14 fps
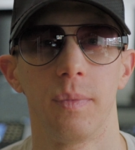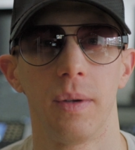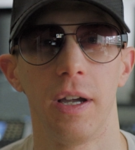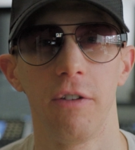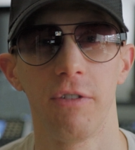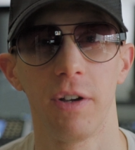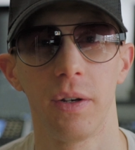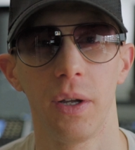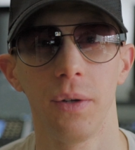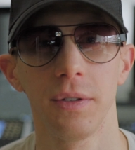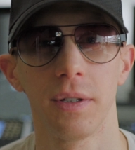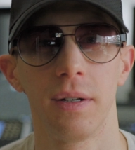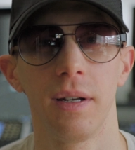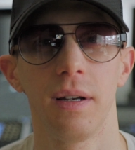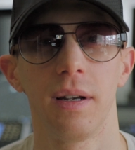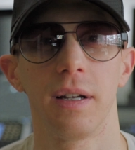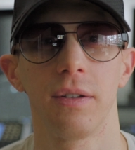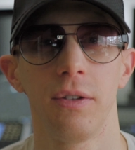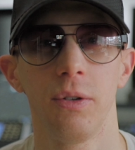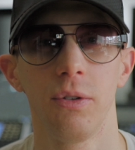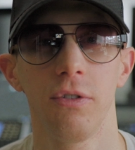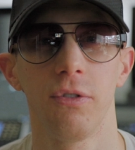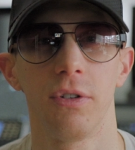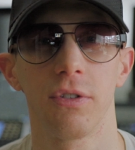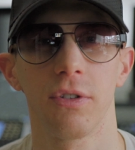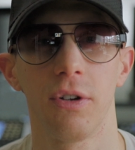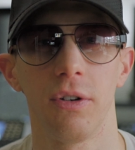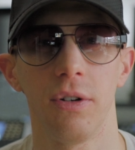I found out that I really like to use false
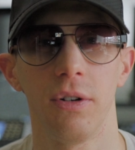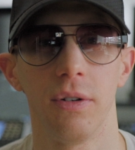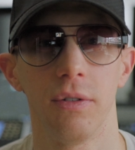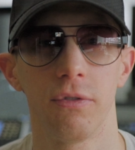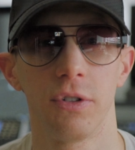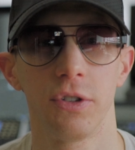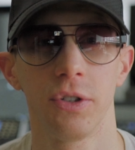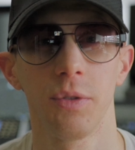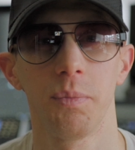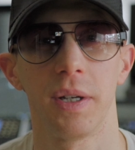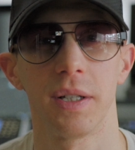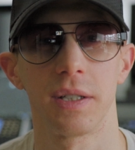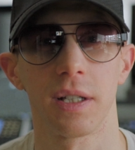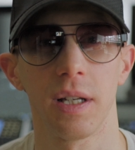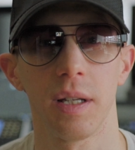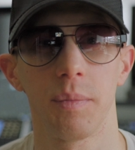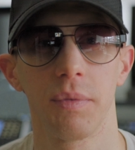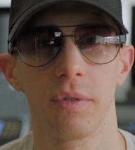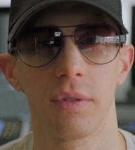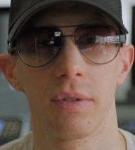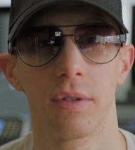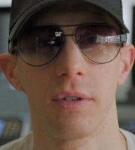color for shot matching clips,